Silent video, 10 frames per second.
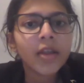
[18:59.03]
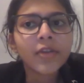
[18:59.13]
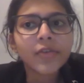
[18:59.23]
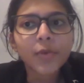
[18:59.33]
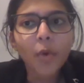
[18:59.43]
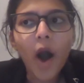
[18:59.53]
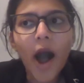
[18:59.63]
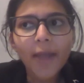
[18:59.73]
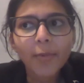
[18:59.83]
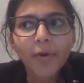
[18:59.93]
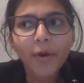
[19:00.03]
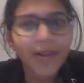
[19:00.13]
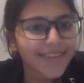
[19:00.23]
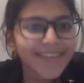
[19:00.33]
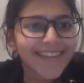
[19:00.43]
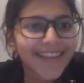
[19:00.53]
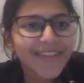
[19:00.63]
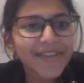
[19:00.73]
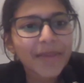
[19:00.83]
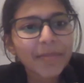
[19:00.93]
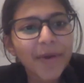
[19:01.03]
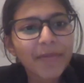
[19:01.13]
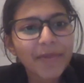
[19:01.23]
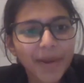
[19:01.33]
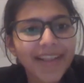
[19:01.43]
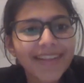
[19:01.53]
So I would also suggest the same to everyone